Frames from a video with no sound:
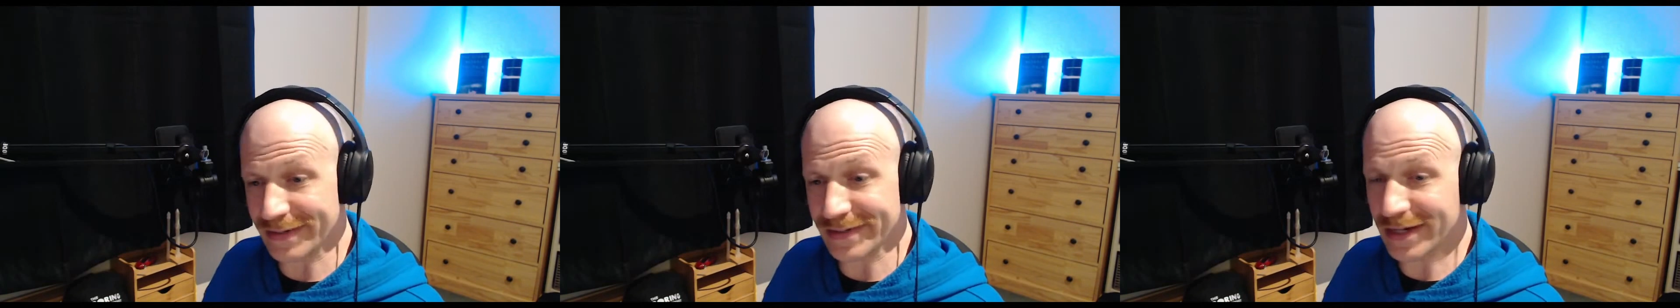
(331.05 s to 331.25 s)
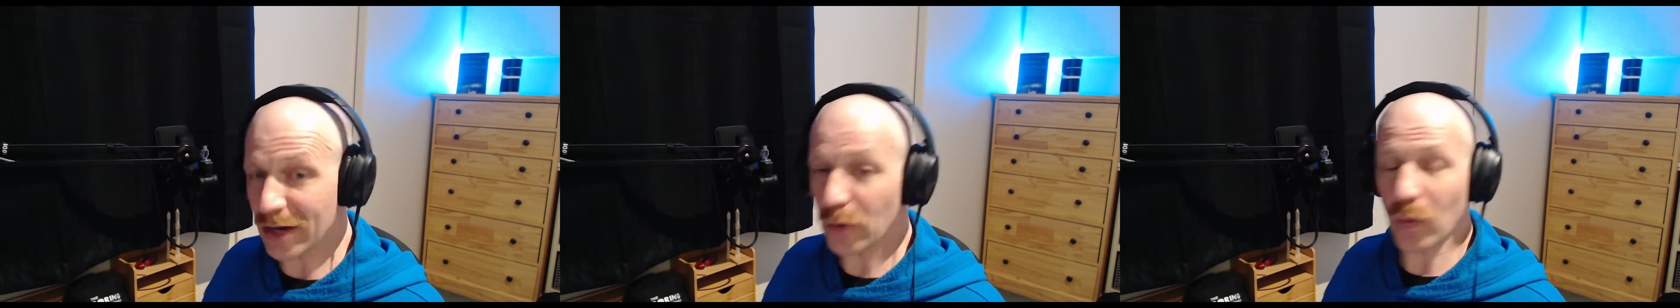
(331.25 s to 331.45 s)

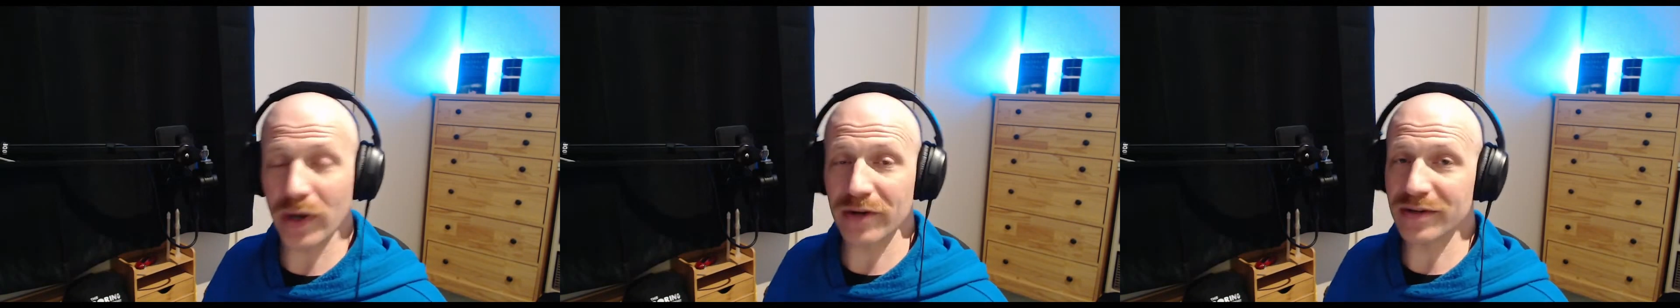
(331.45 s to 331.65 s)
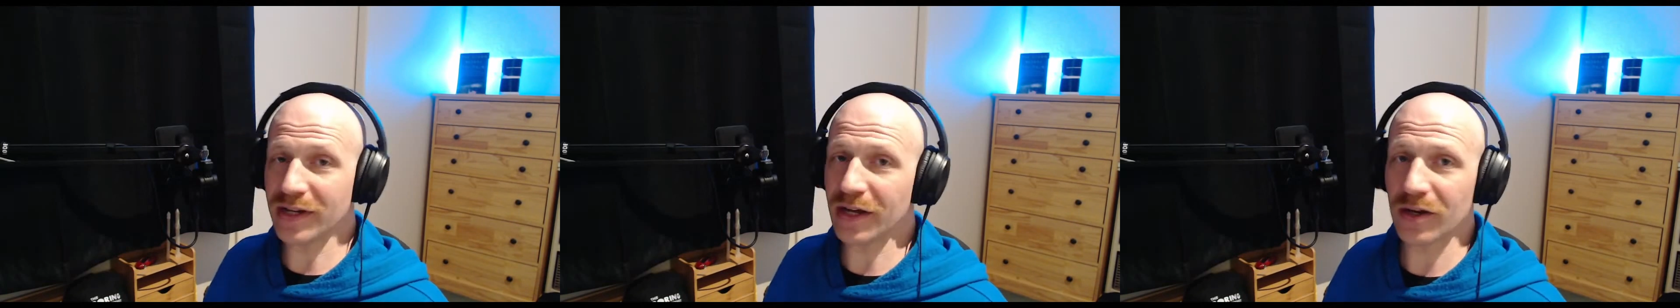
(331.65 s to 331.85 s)

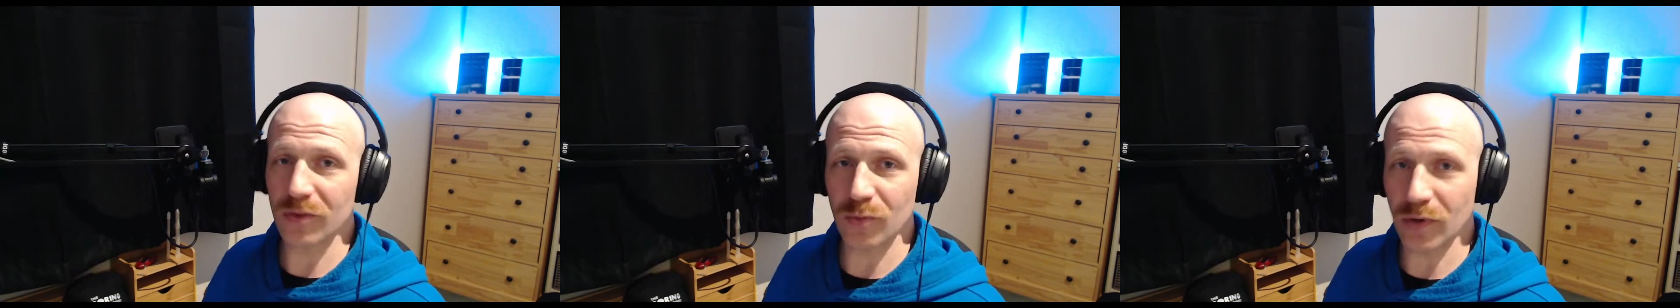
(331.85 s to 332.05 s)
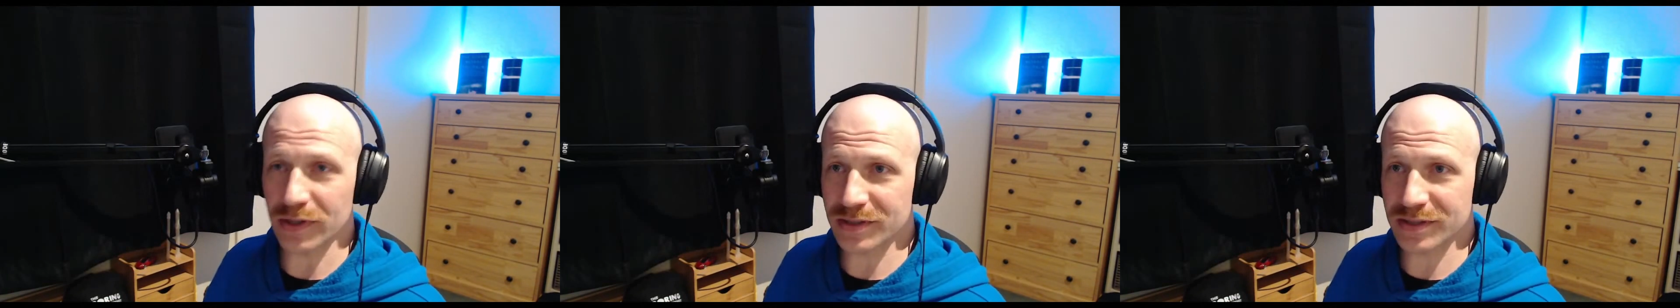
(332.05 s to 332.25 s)
nowhere near
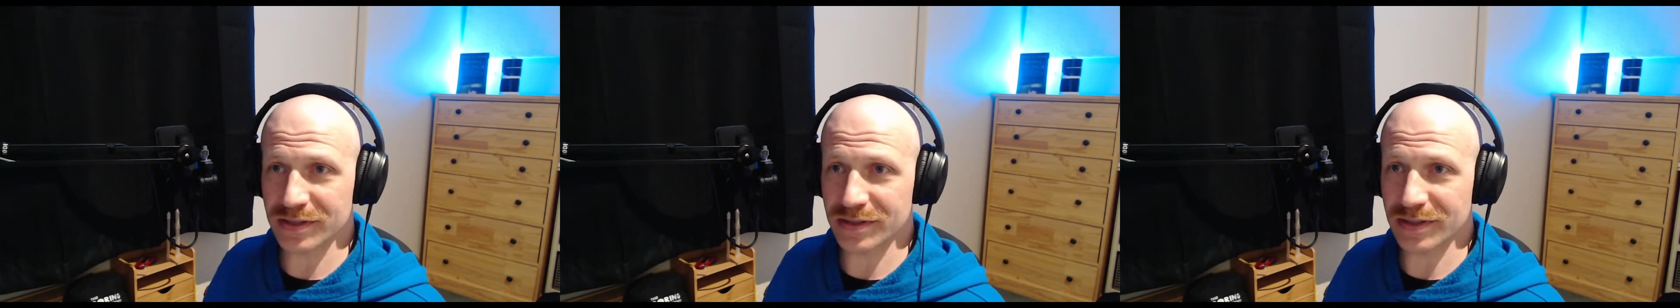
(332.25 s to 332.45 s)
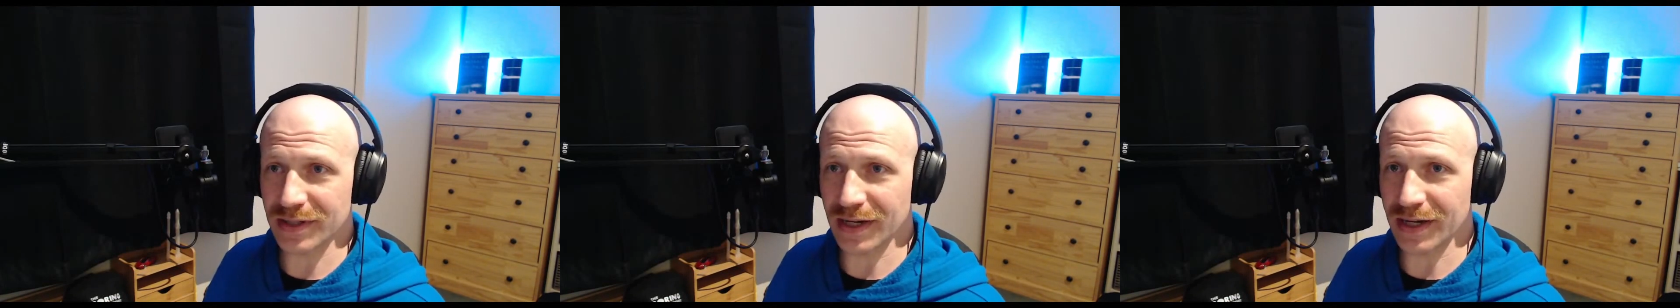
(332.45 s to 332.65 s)
what
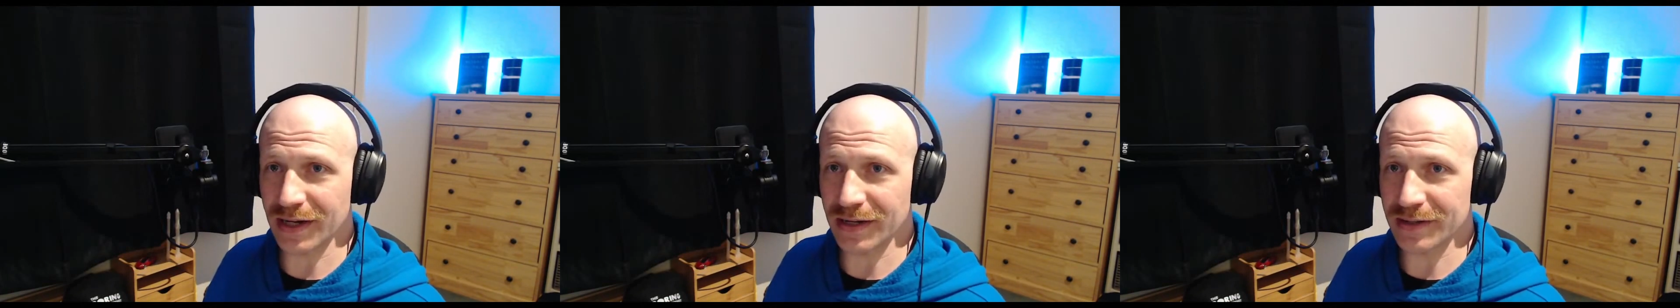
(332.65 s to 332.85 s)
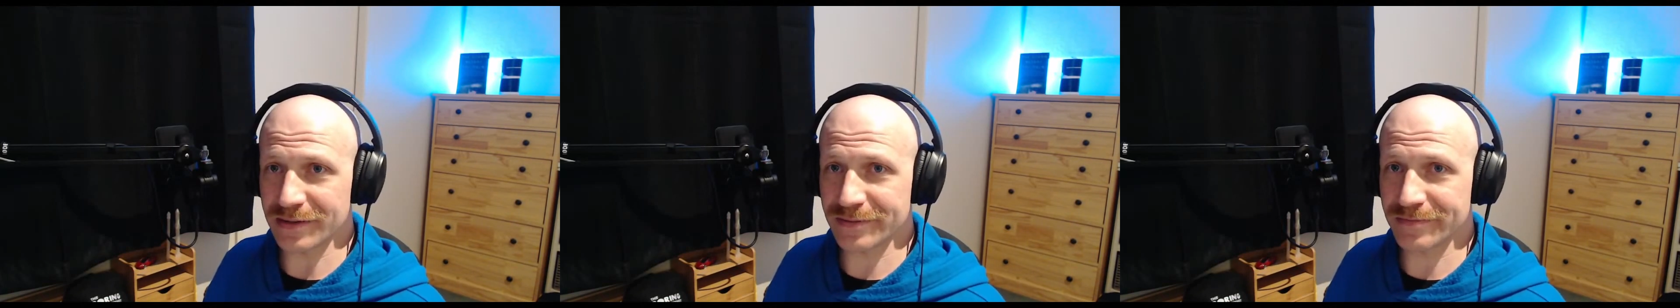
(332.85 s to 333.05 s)

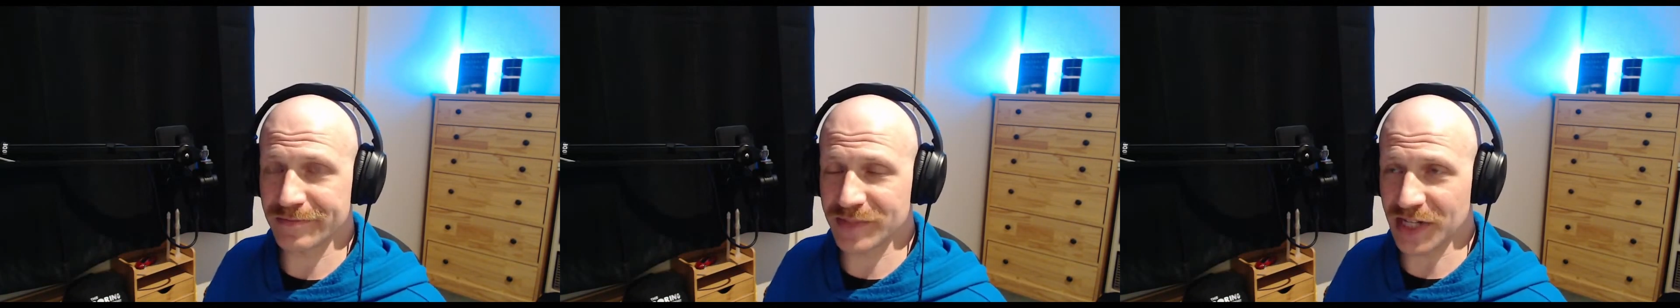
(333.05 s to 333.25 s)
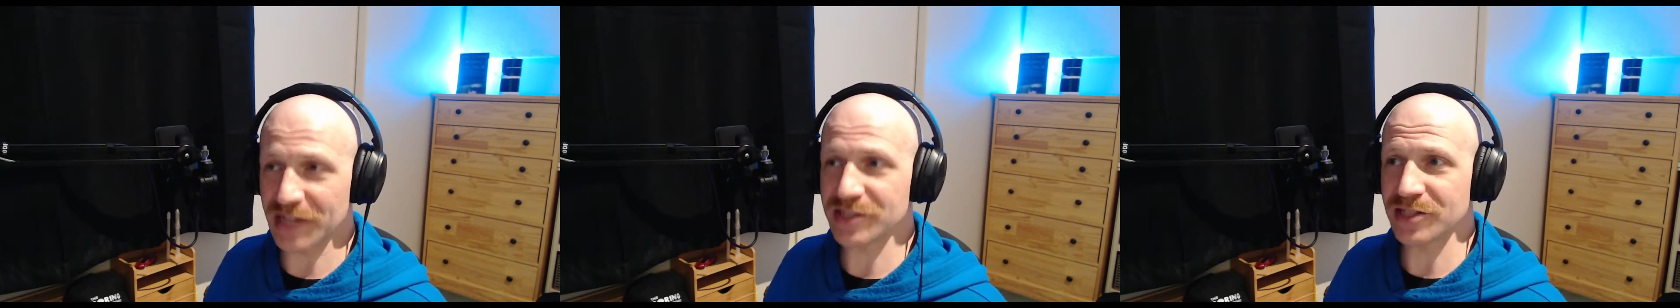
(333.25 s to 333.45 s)
uh,
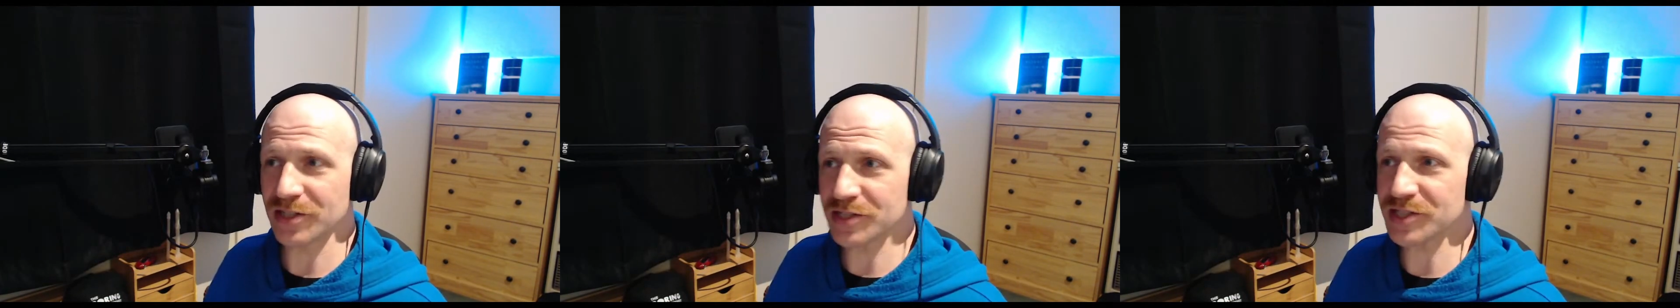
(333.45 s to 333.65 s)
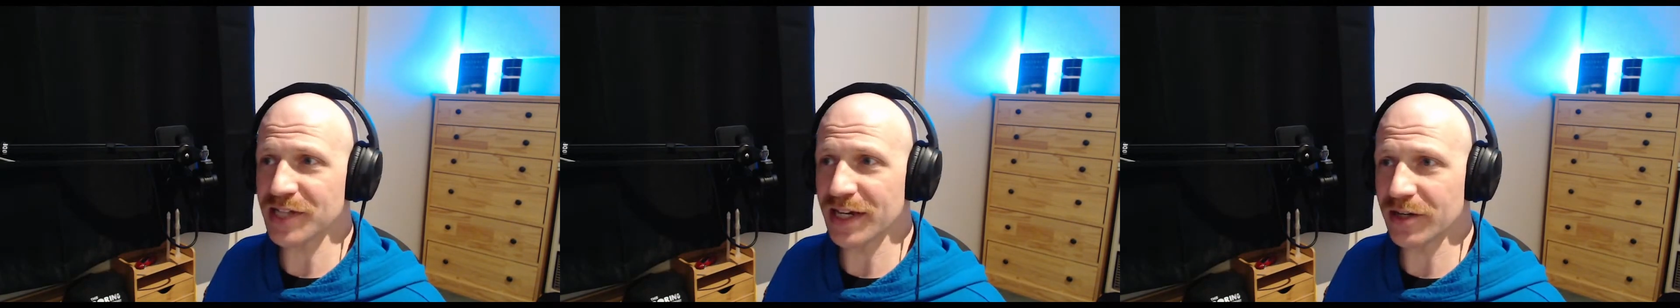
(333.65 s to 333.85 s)

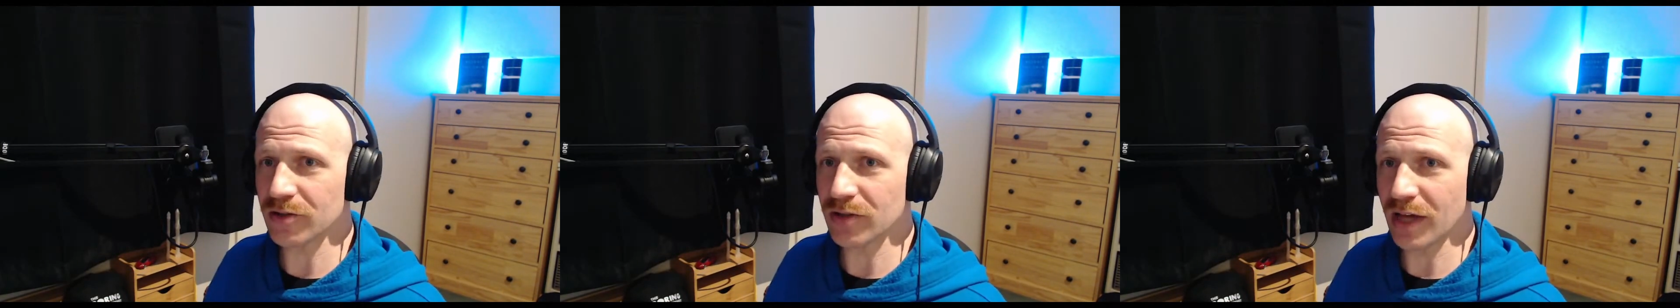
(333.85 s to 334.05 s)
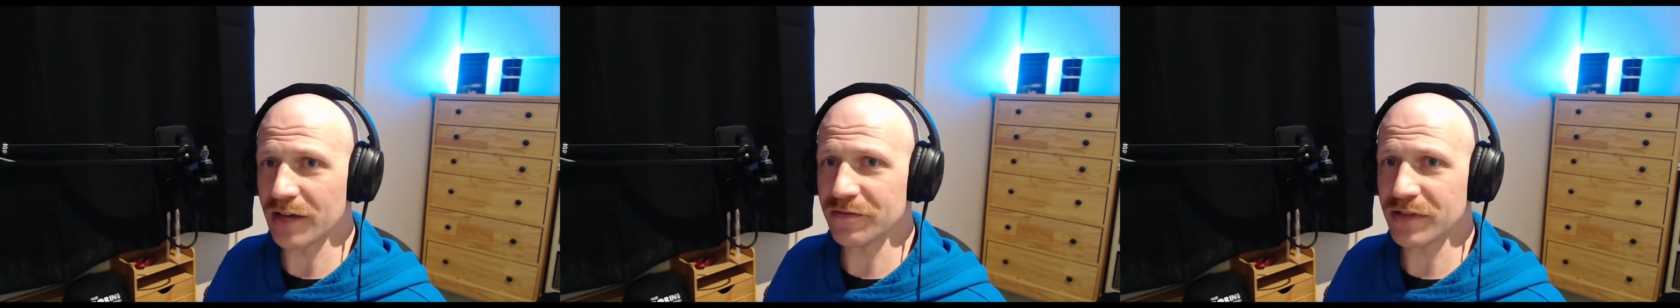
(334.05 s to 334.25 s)
Tesla's cycle
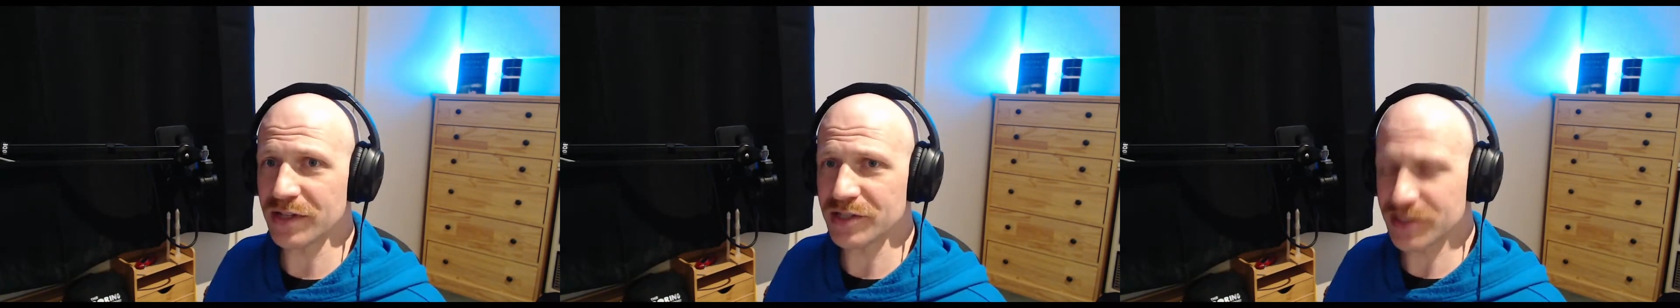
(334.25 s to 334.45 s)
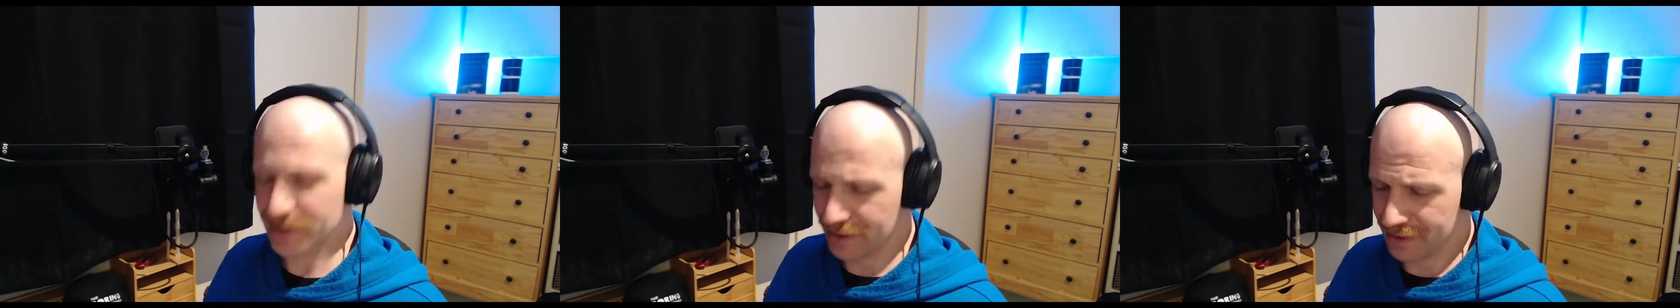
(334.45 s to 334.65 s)
life
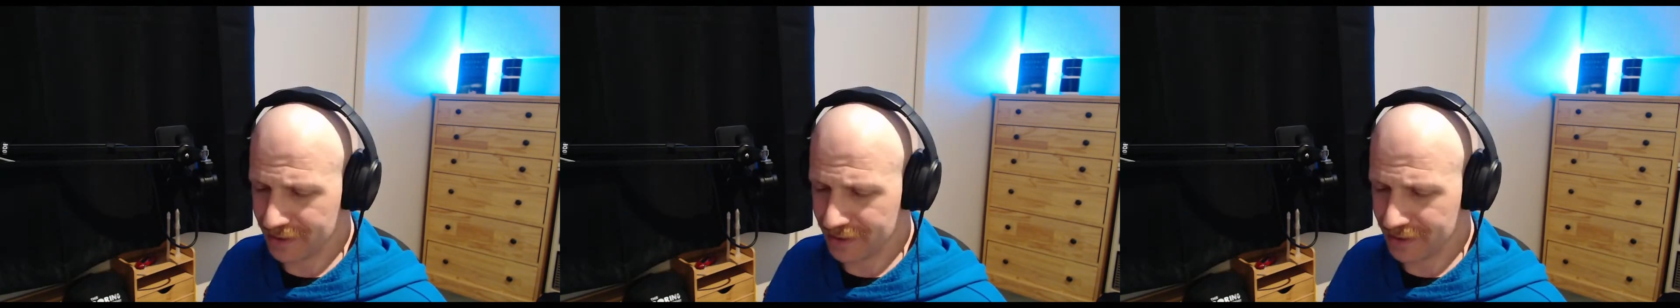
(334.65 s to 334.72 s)
is